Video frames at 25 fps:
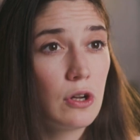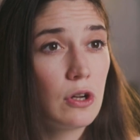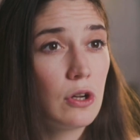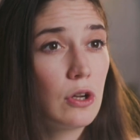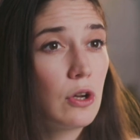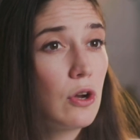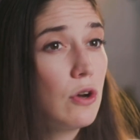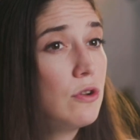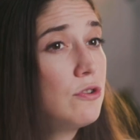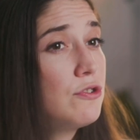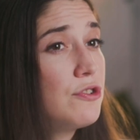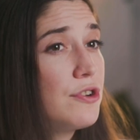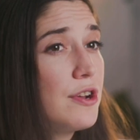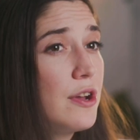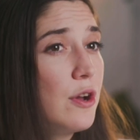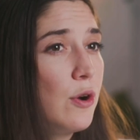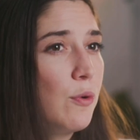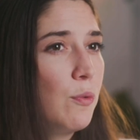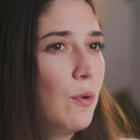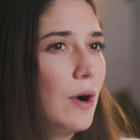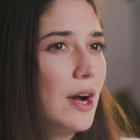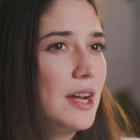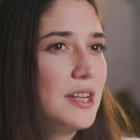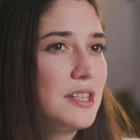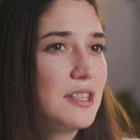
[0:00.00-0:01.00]
Condrieu
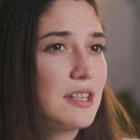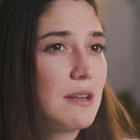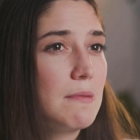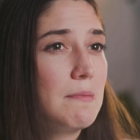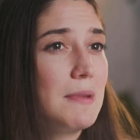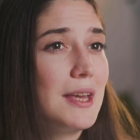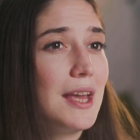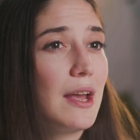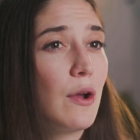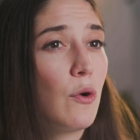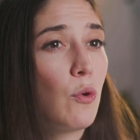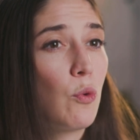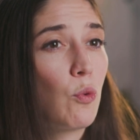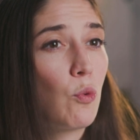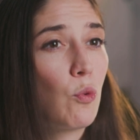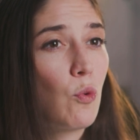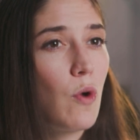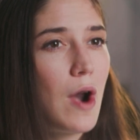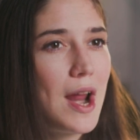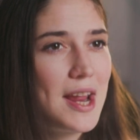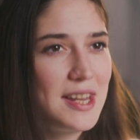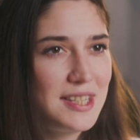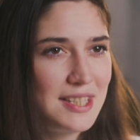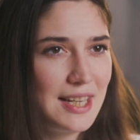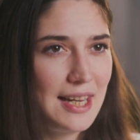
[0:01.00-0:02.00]
wines can be
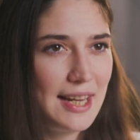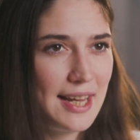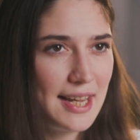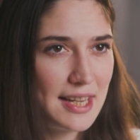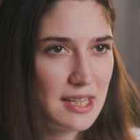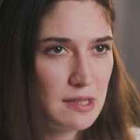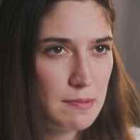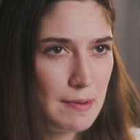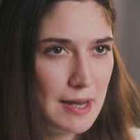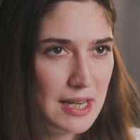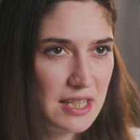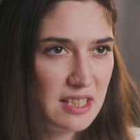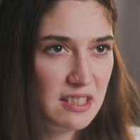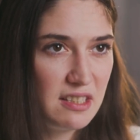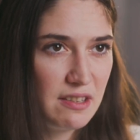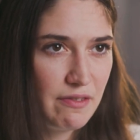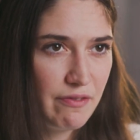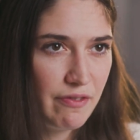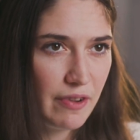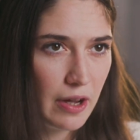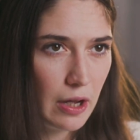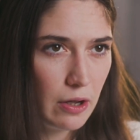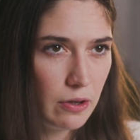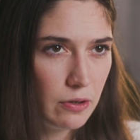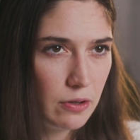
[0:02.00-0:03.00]
crazily expensive
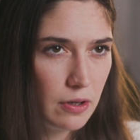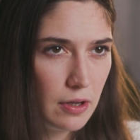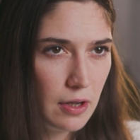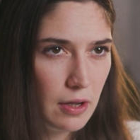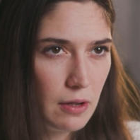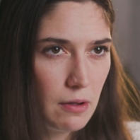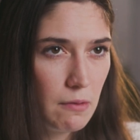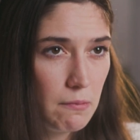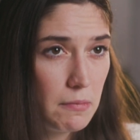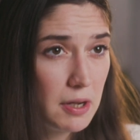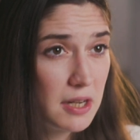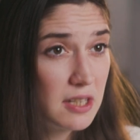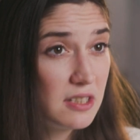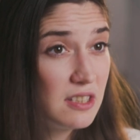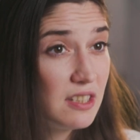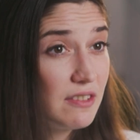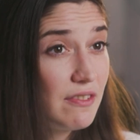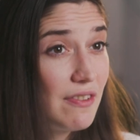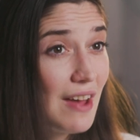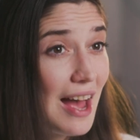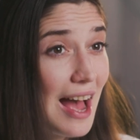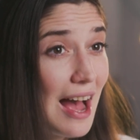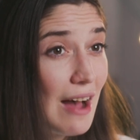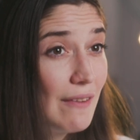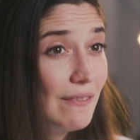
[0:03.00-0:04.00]
though, because of
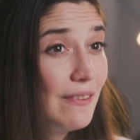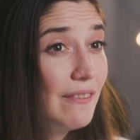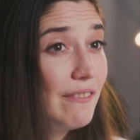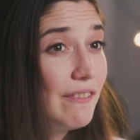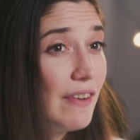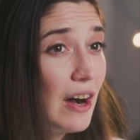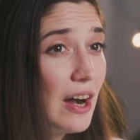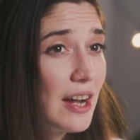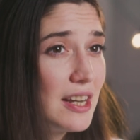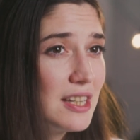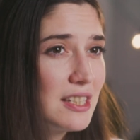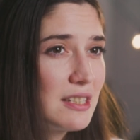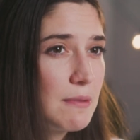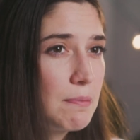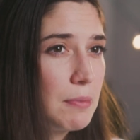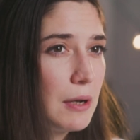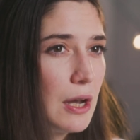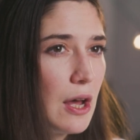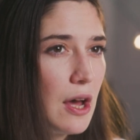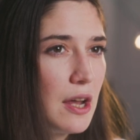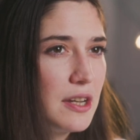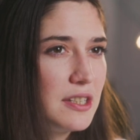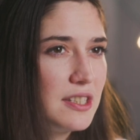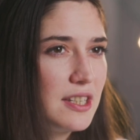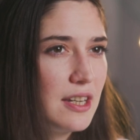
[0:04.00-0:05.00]
how the vines are
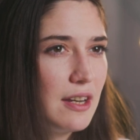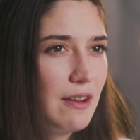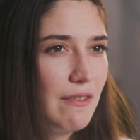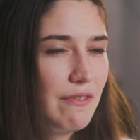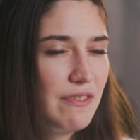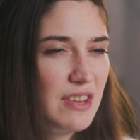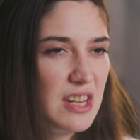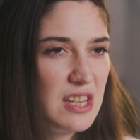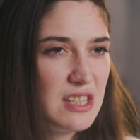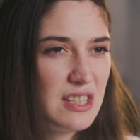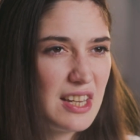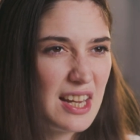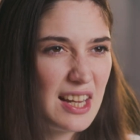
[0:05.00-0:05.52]
planted at these